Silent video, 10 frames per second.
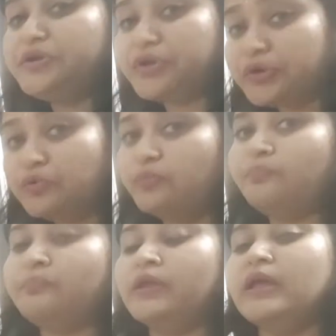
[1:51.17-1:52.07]
true.
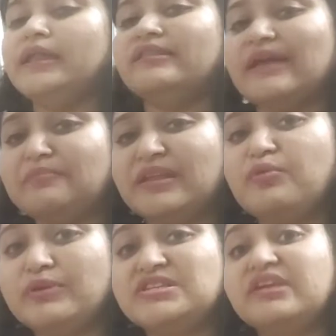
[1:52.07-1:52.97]
Something
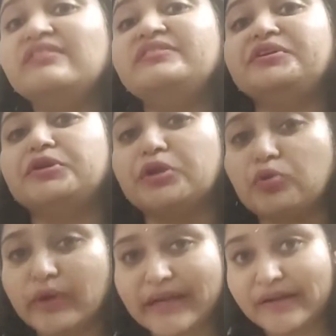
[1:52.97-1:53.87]
which is
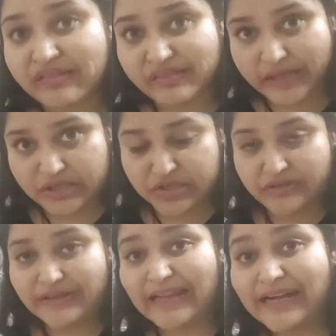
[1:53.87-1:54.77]
true in its nature.
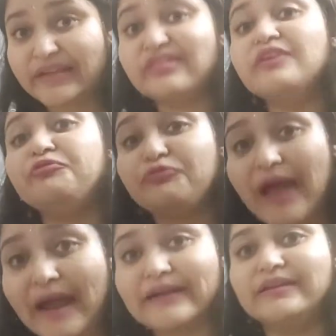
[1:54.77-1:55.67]
That is a
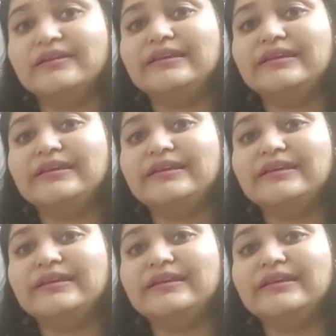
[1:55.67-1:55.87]
fact.